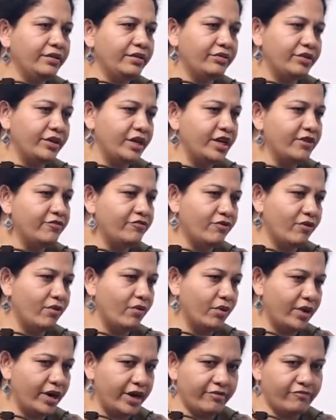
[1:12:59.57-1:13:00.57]
3,
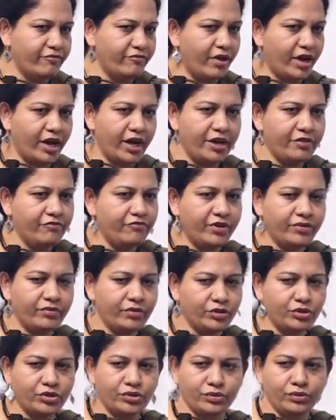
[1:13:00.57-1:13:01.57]
4 and 5 we
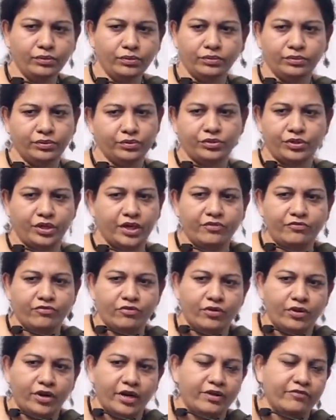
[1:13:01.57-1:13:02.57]
would do, 3,
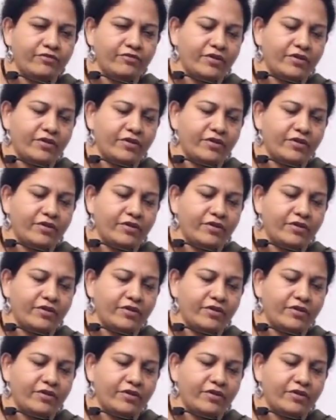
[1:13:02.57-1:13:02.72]
4 and